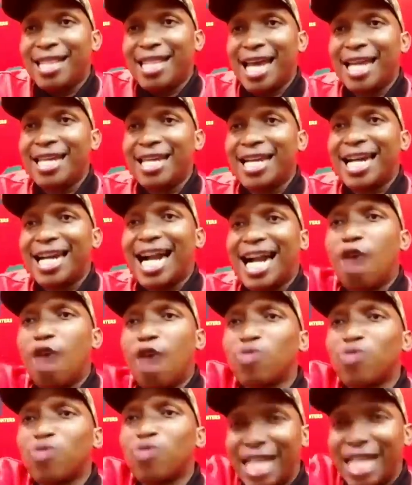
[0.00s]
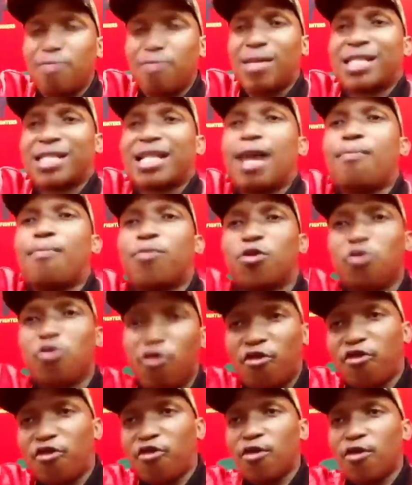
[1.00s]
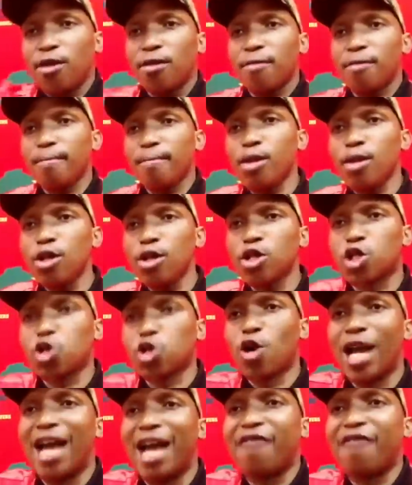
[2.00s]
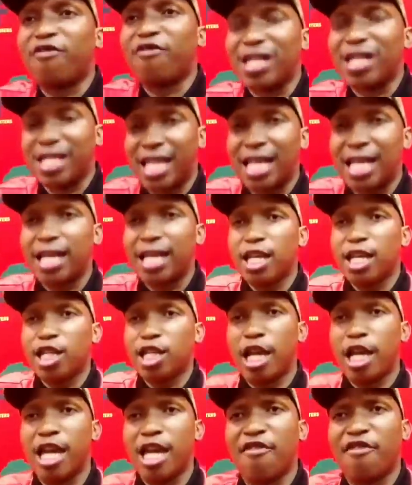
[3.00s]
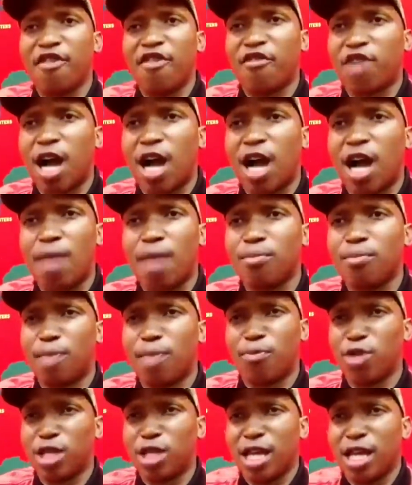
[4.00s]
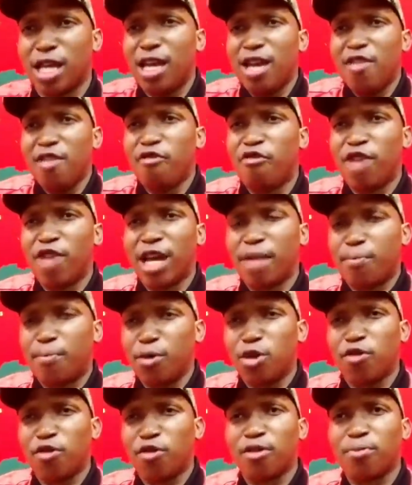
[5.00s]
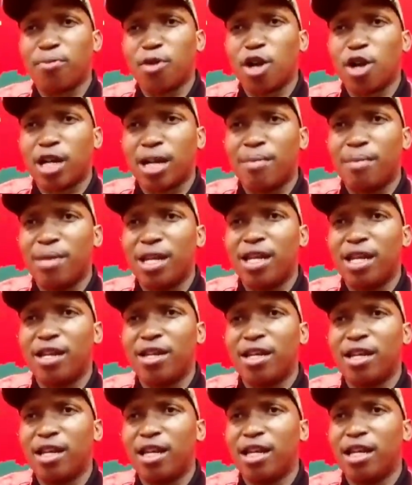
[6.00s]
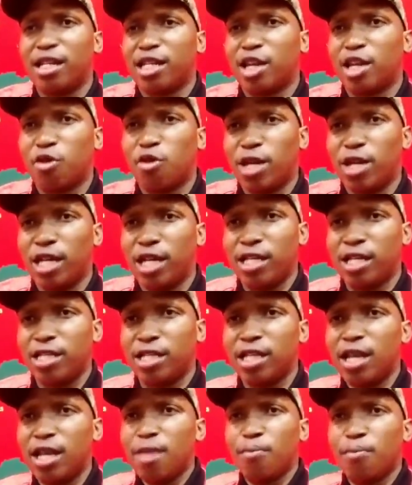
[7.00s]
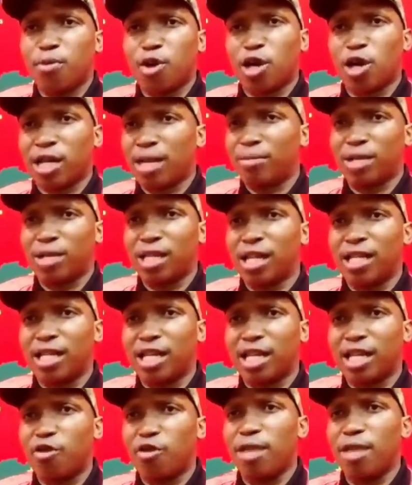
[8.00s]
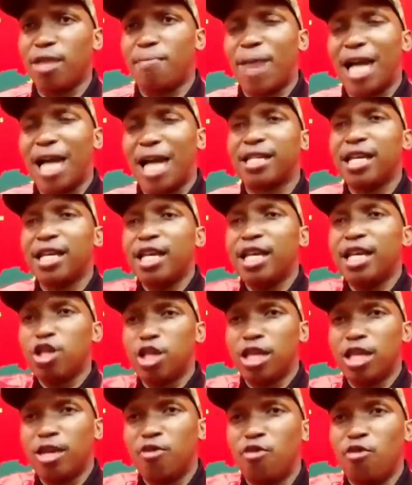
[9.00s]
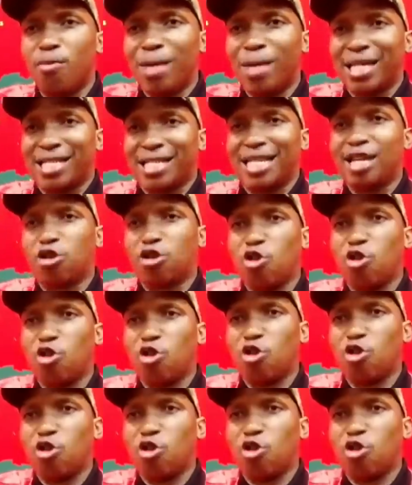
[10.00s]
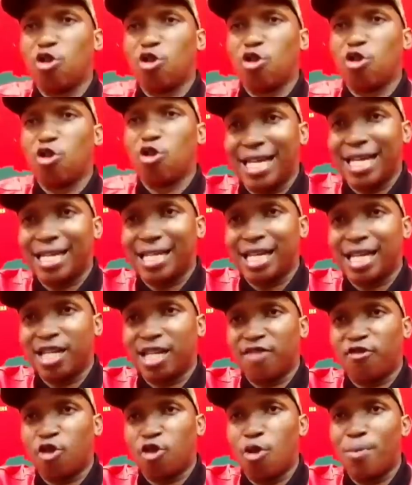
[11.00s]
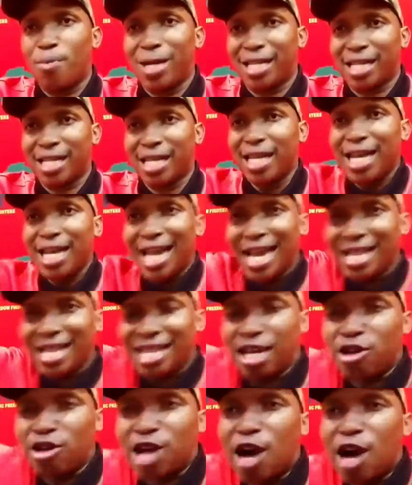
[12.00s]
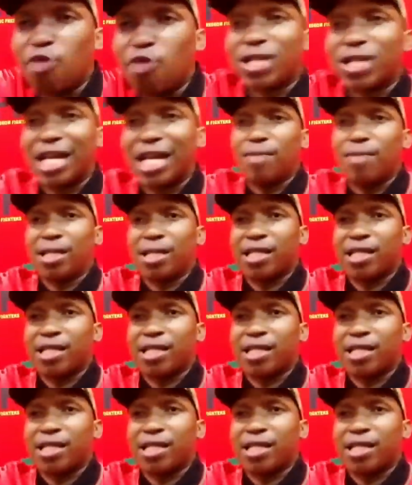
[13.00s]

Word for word: then council must approve. Yes. So everything, the EFF comes up with a very beautiful program in a, a, a eThekwini, programs in a eThekwini party. Yeah. we must still go to ex- executive committee and then council must